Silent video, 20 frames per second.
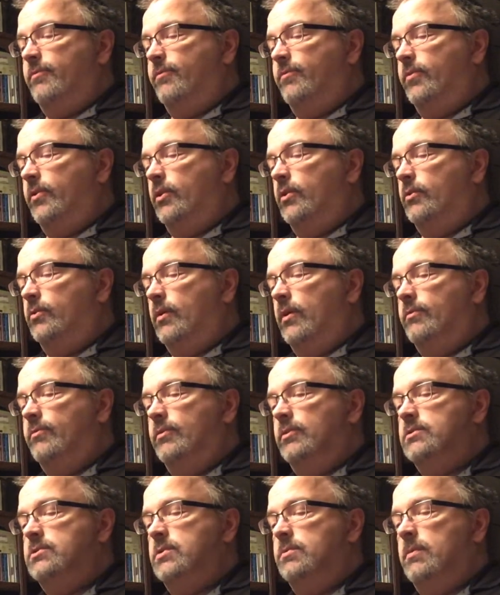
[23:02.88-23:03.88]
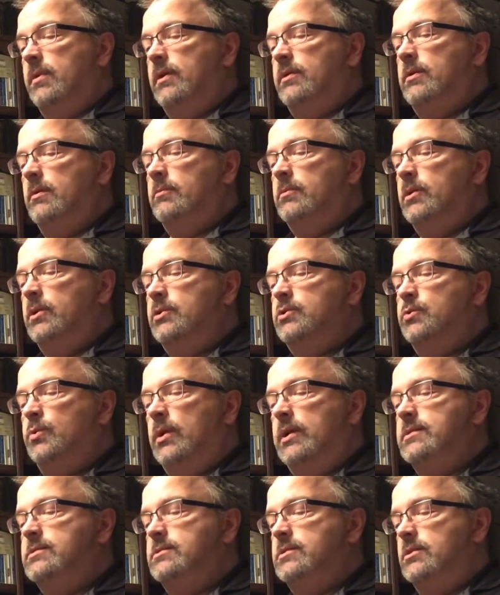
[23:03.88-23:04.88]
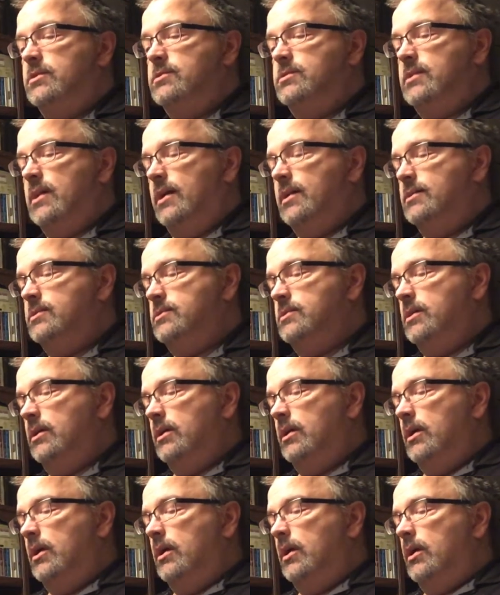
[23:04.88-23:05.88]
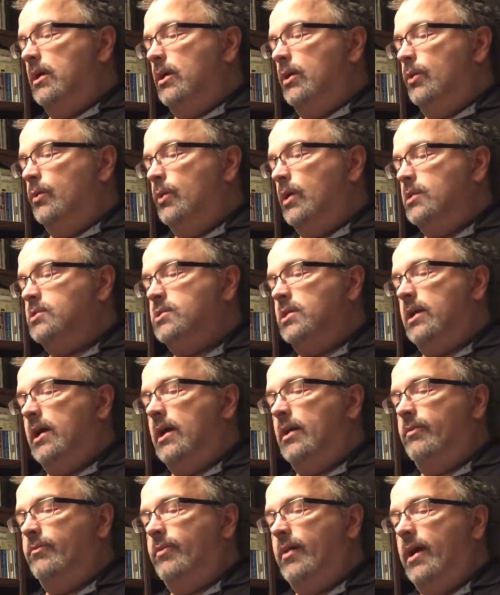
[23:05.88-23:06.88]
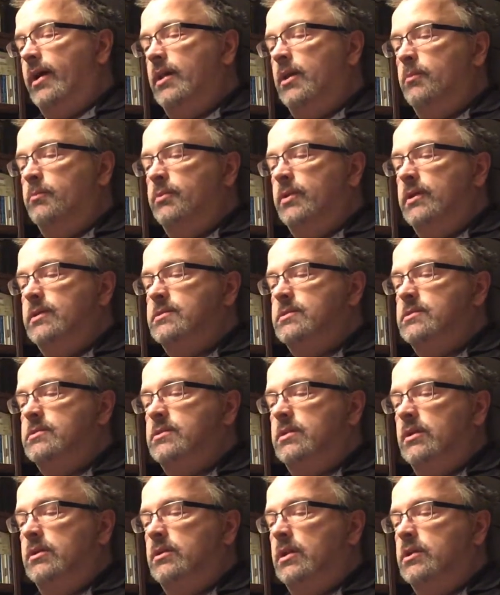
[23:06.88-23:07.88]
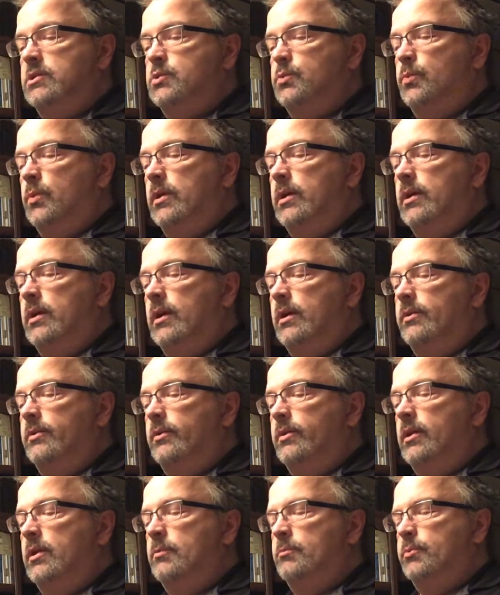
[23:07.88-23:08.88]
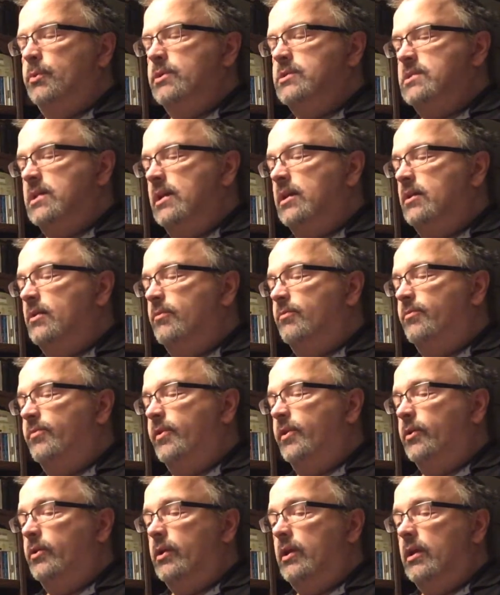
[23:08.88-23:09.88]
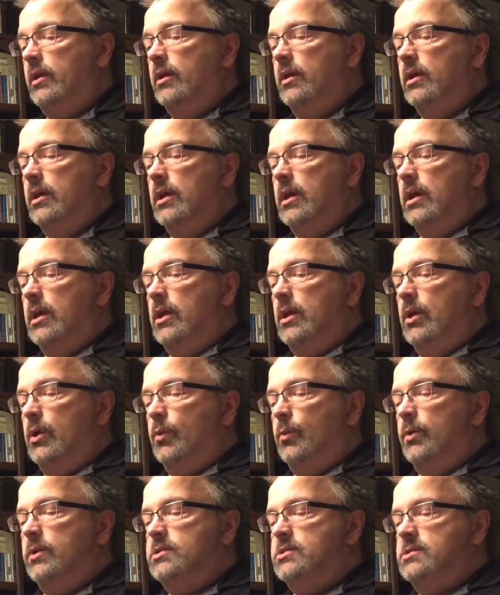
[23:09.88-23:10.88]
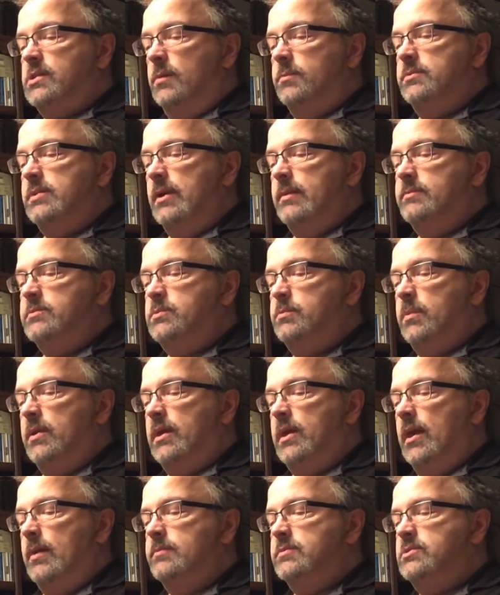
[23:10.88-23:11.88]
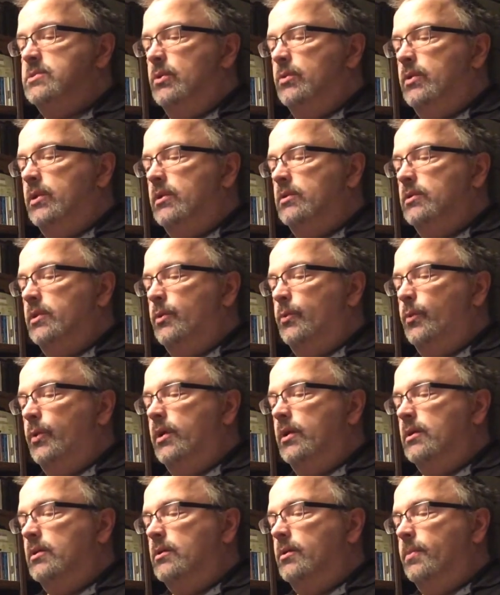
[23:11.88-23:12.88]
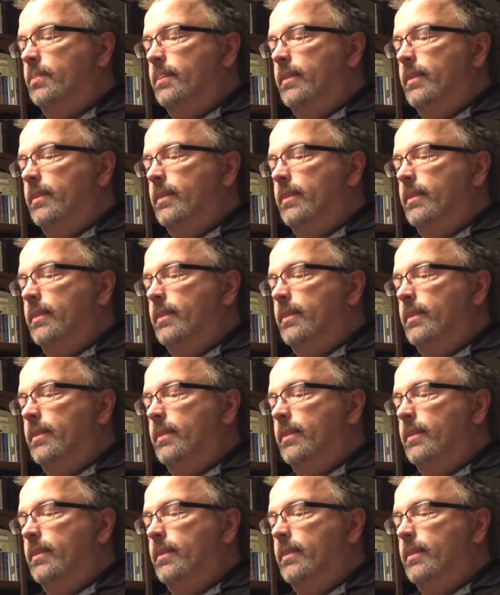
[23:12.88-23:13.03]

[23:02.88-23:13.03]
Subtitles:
fur ruffled to make them look twice their size, rushing out of hiding places to clutch one another in pretended fury, which sometimes became so nearly real